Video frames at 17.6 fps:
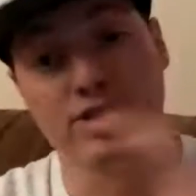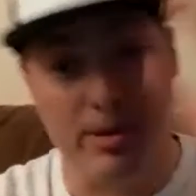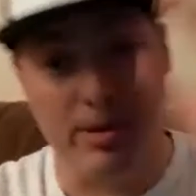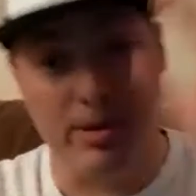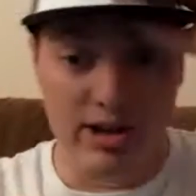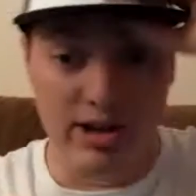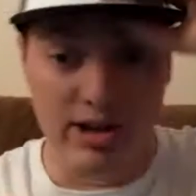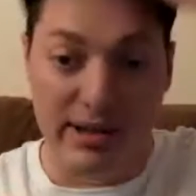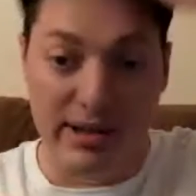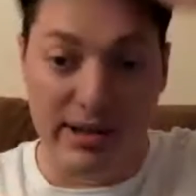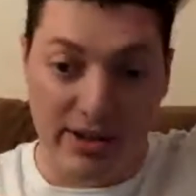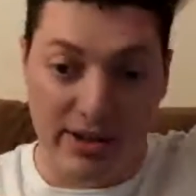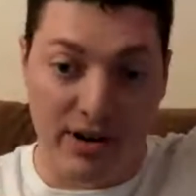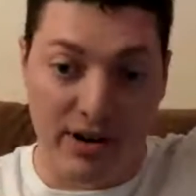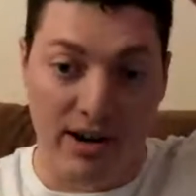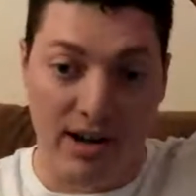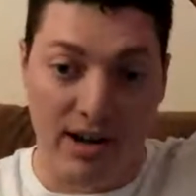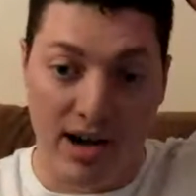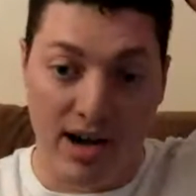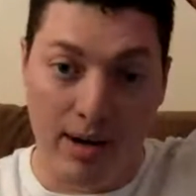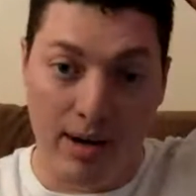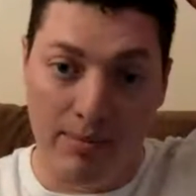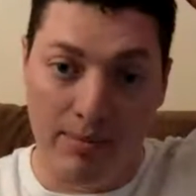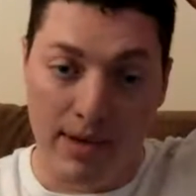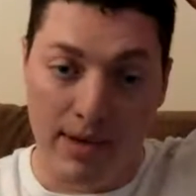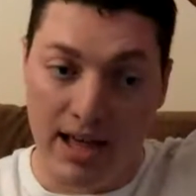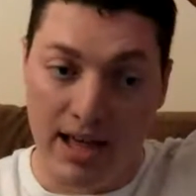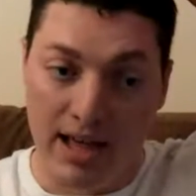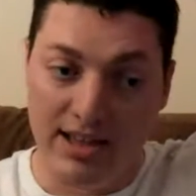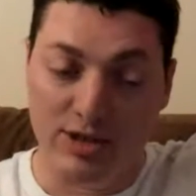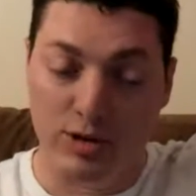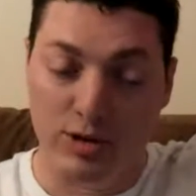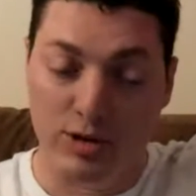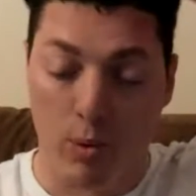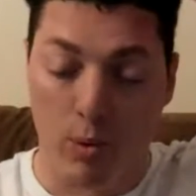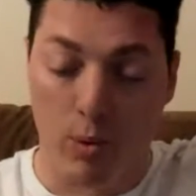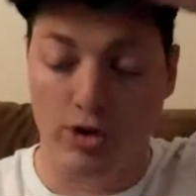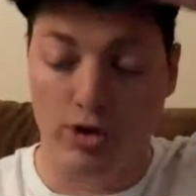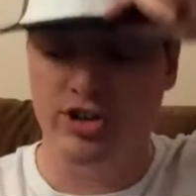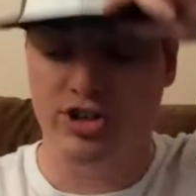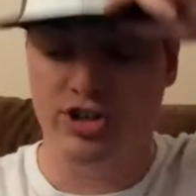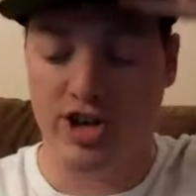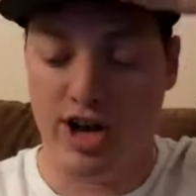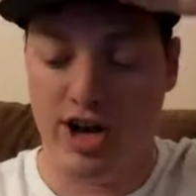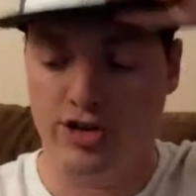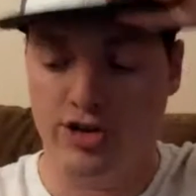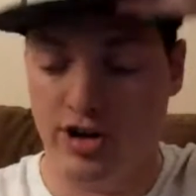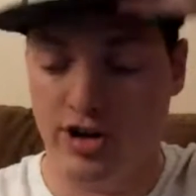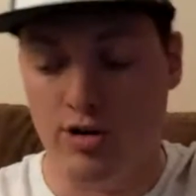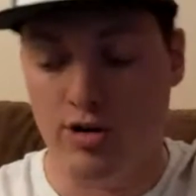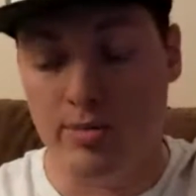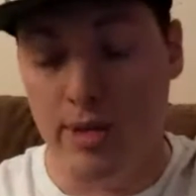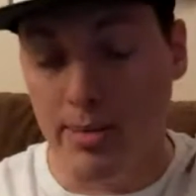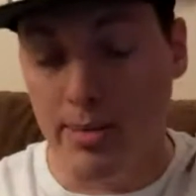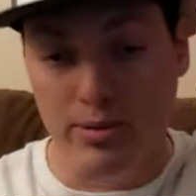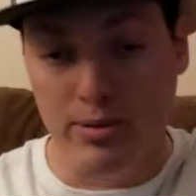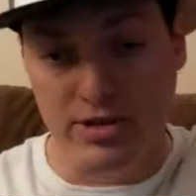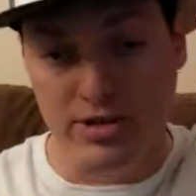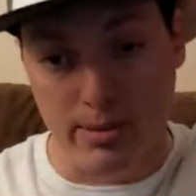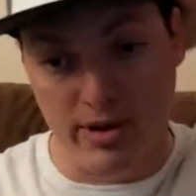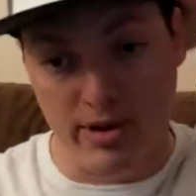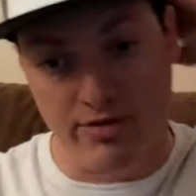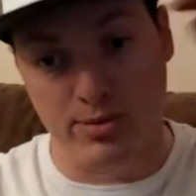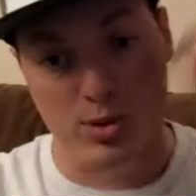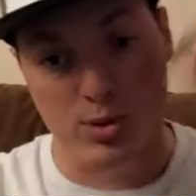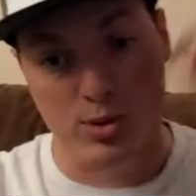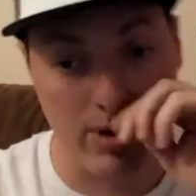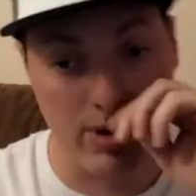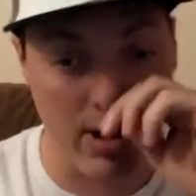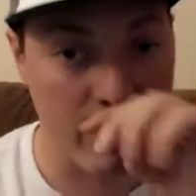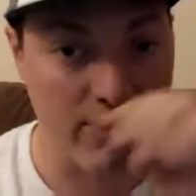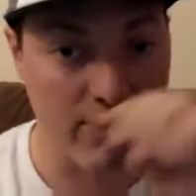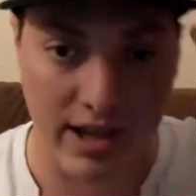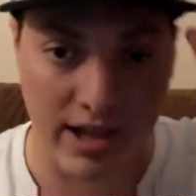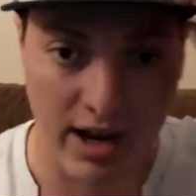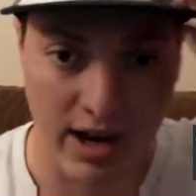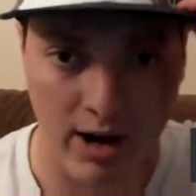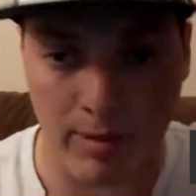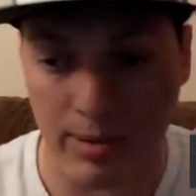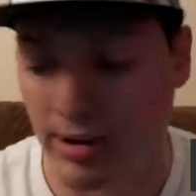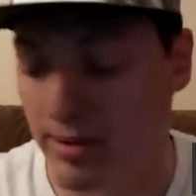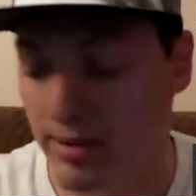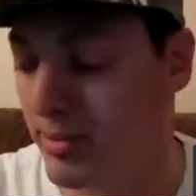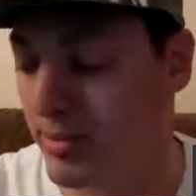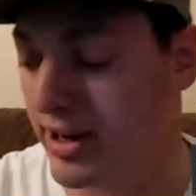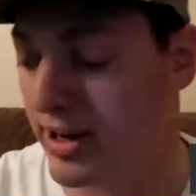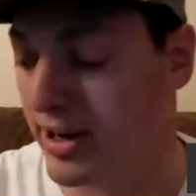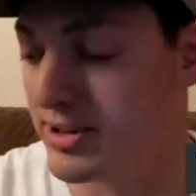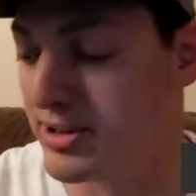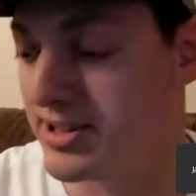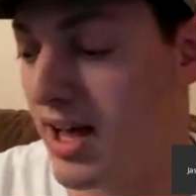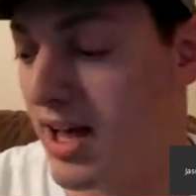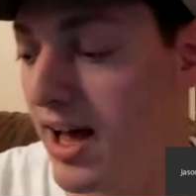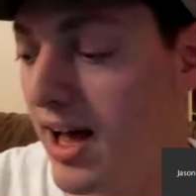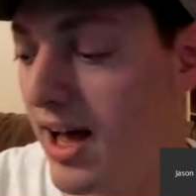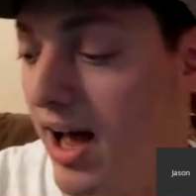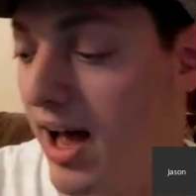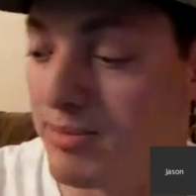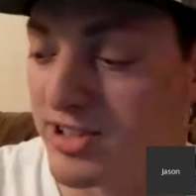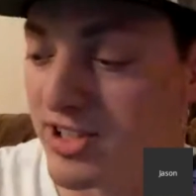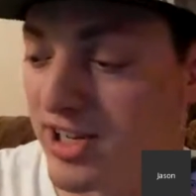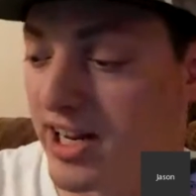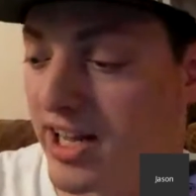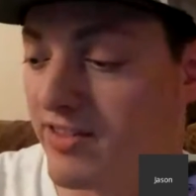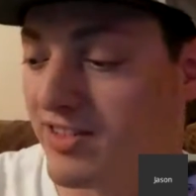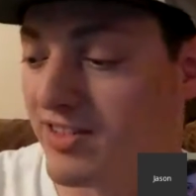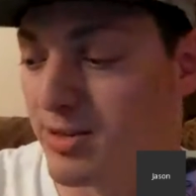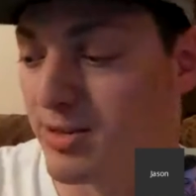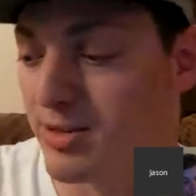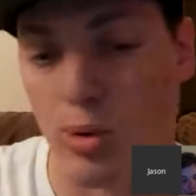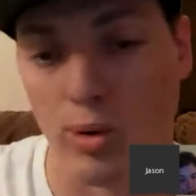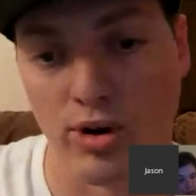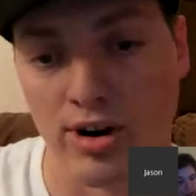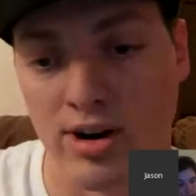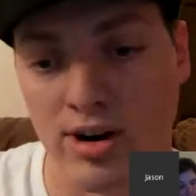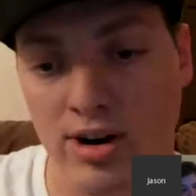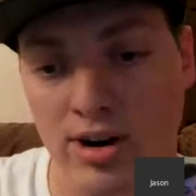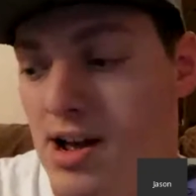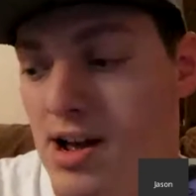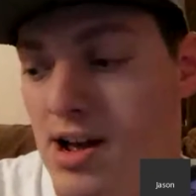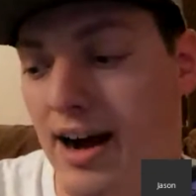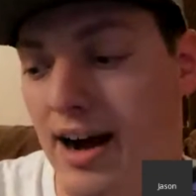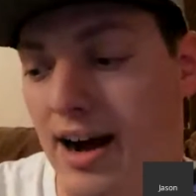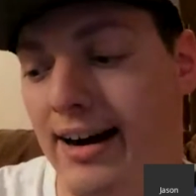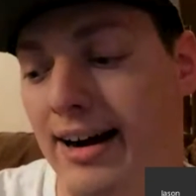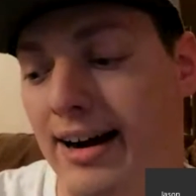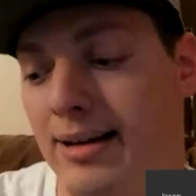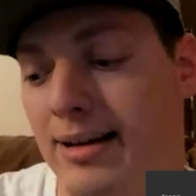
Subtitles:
we're going to do something a little bit different. This was Porter's suggestion, or maybe it was somebody from Twitter. I don't really care, but it was. I'm just going to give it to Porter.